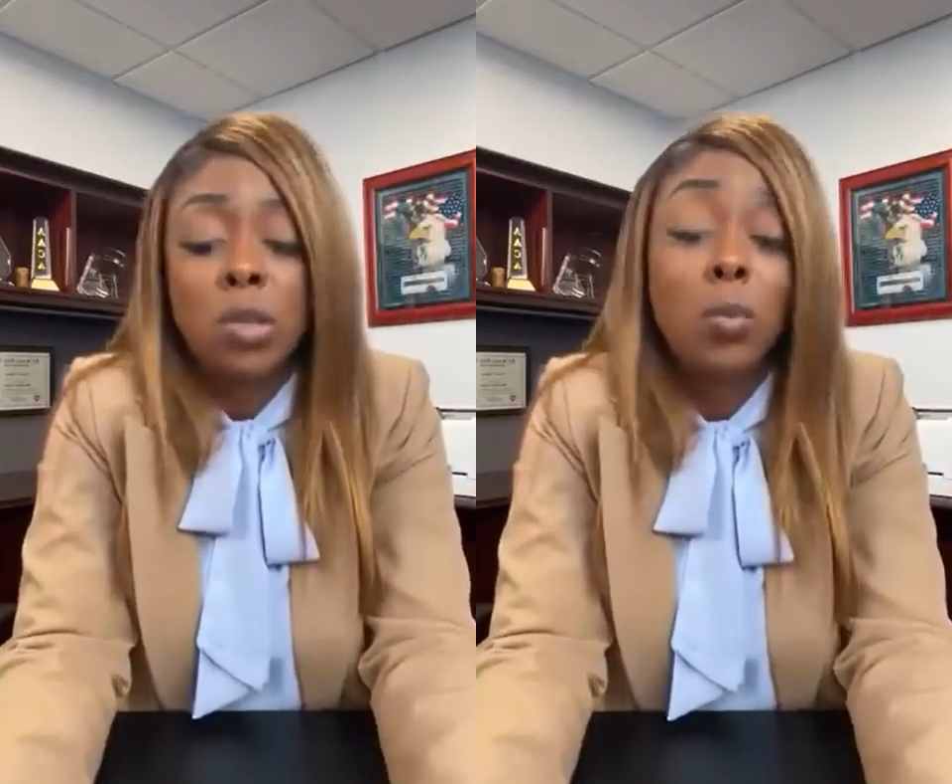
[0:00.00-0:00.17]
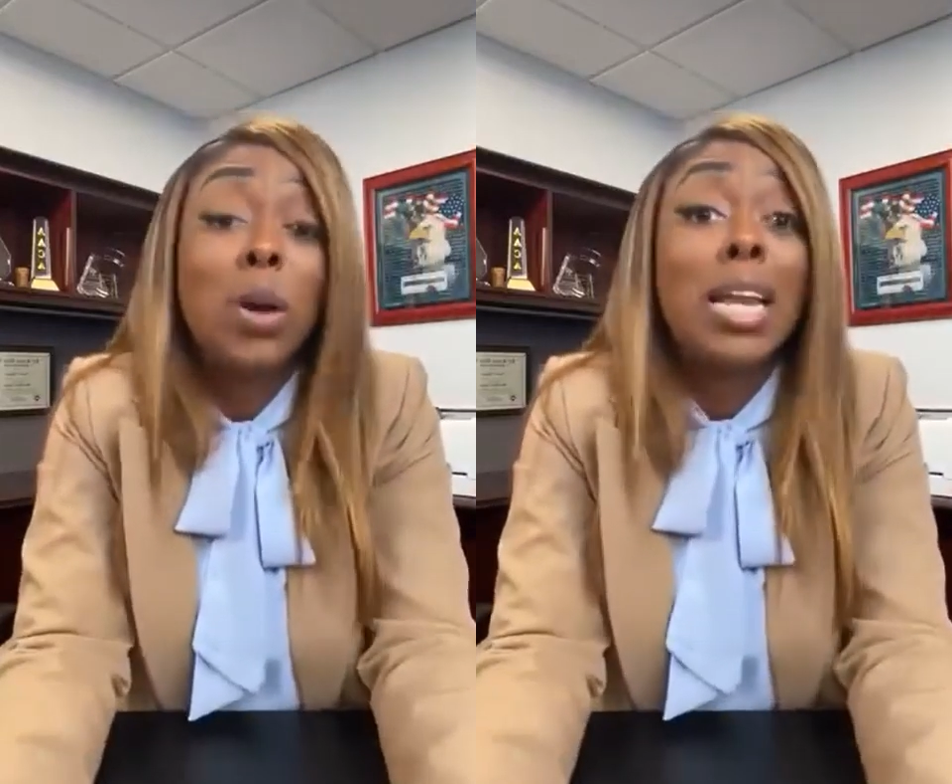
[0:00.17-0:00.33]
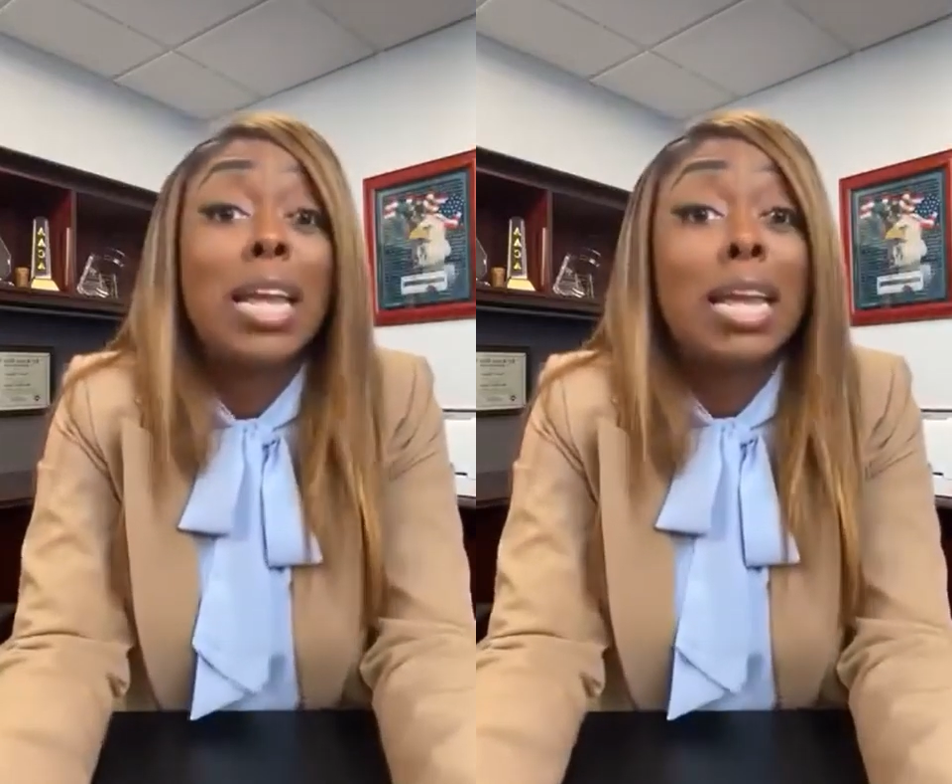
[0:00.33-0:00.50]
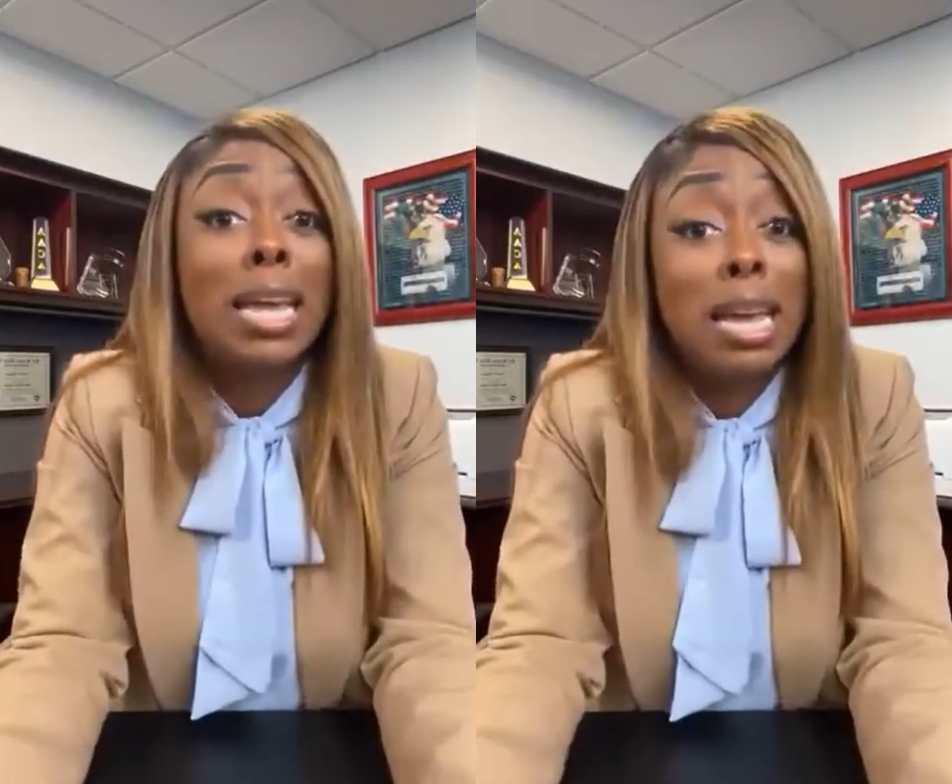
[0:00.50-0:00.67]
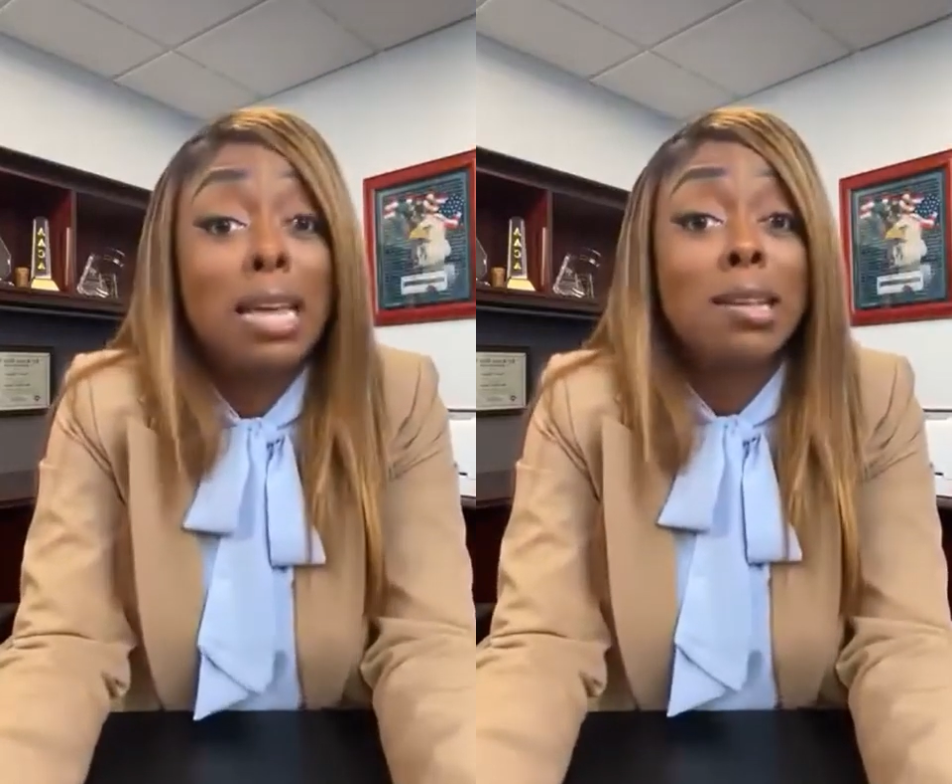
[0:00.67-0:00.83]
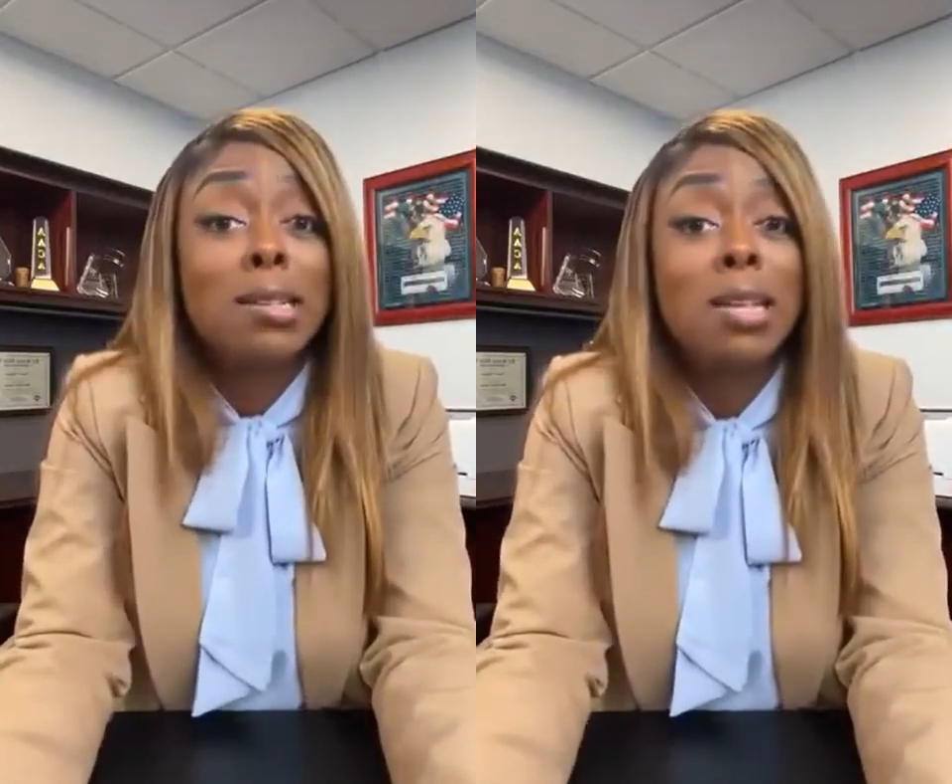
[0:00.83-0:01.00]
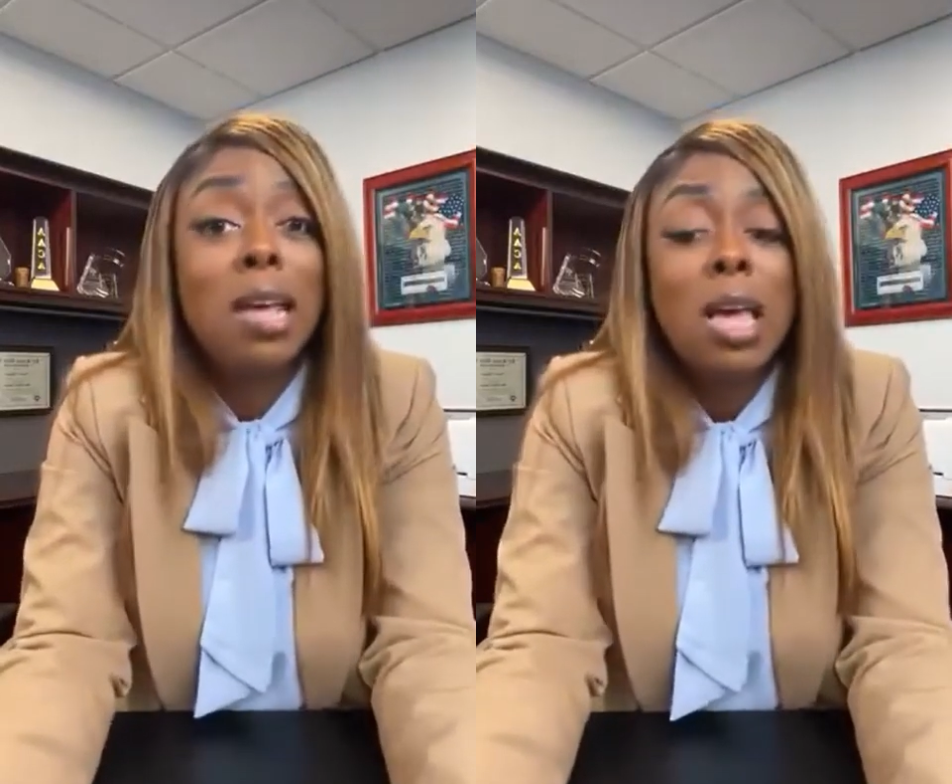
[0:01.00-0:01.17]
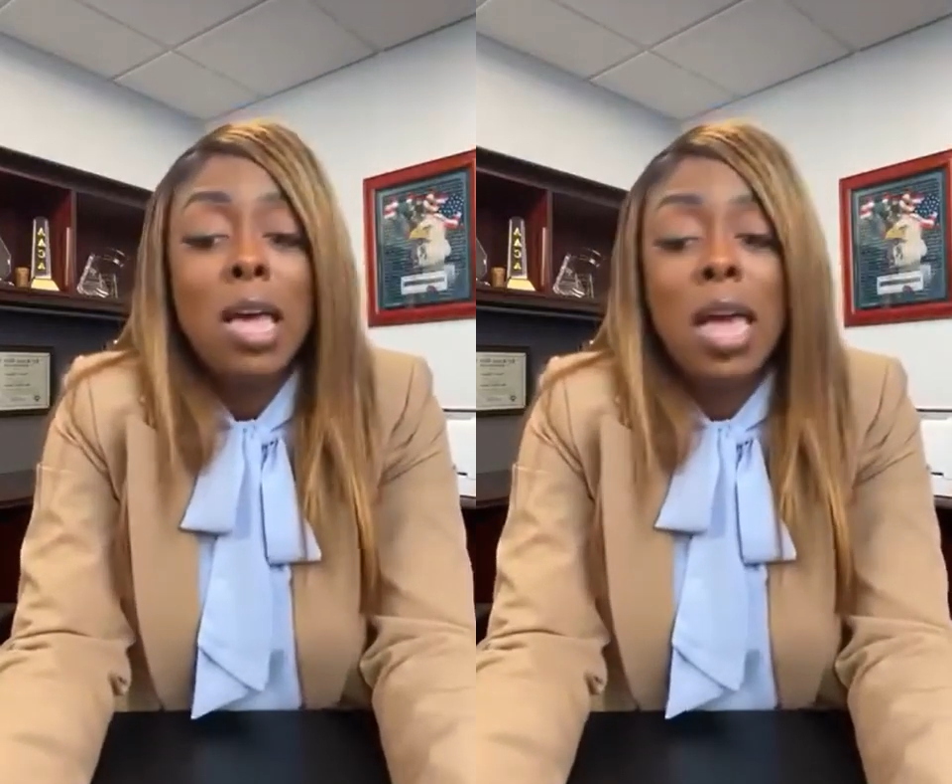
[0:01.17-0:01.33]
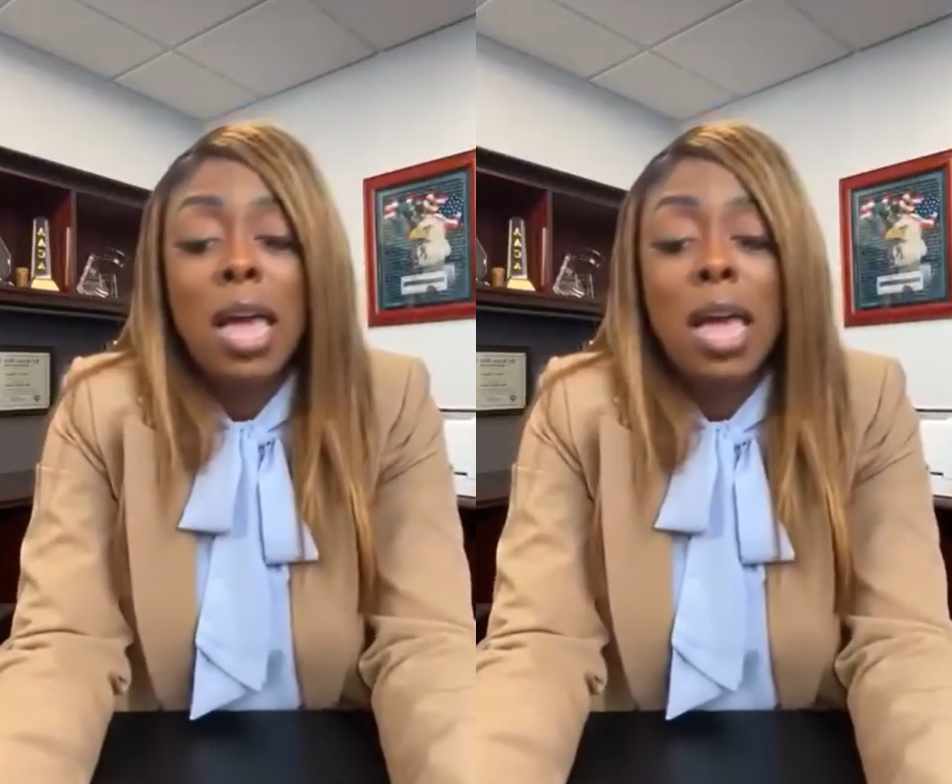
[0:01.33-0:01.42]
than what it is.